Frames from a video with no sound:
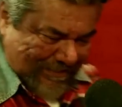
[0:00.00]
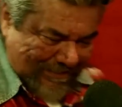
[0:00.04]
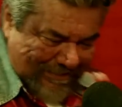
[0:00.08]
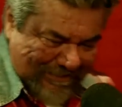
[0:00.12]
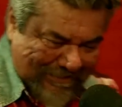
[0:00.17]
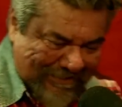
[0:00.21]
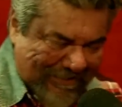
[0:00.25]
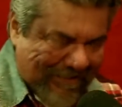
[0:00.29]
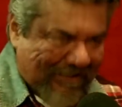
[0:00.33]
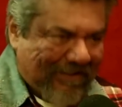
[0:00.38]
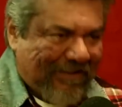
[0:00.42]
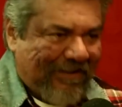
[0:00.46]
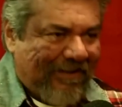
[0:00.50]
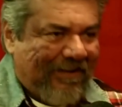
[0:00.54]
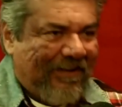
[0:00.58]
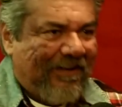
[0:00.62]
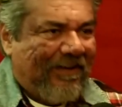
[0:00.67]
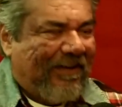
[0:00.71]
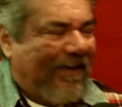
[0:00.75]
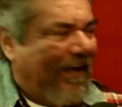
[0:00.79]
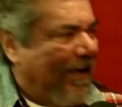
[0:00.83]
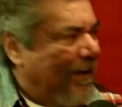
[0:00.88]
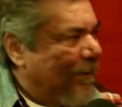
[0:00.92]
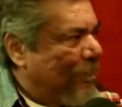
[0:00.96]
Yeah.
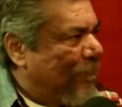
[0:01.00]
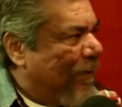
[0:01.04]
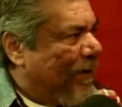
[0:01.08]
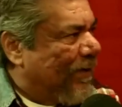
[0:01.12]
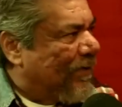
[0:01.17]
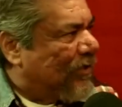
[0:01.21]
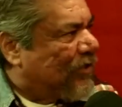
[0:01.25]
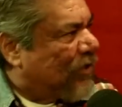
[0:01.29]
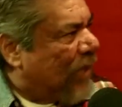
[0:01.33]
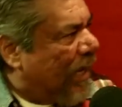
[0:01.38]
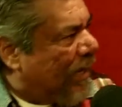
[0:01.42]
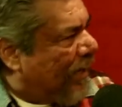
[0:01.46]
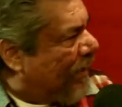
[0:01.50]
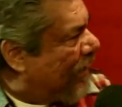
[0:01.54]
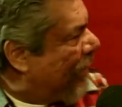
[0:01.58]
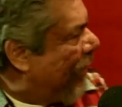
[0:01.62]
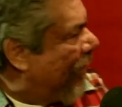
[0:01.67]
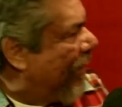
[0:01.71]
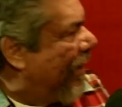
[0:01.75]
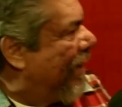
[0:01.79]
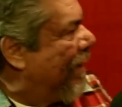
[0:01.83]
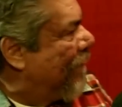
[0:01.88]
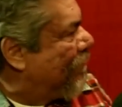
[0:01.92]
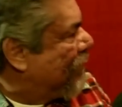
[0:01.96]
Anybody shaking
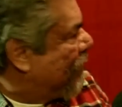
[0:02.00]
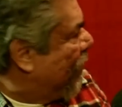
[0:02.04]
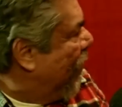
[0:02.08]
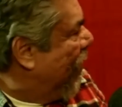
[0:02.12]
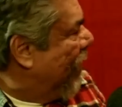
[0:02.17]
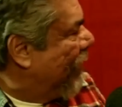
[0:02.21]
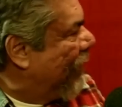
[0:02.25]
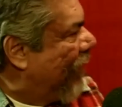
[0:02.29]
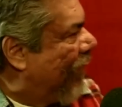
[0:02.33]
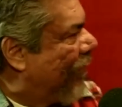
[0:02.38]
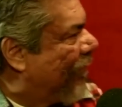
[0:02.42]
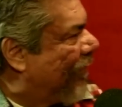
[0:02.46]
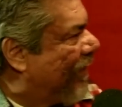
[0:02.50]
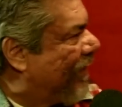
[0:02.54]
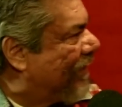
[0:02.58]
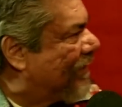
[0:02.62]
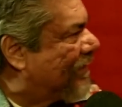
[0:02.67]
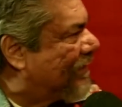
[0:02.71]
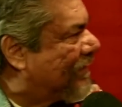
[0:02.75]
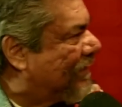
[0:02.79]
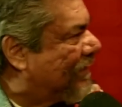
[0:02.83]
their hips are under arrest.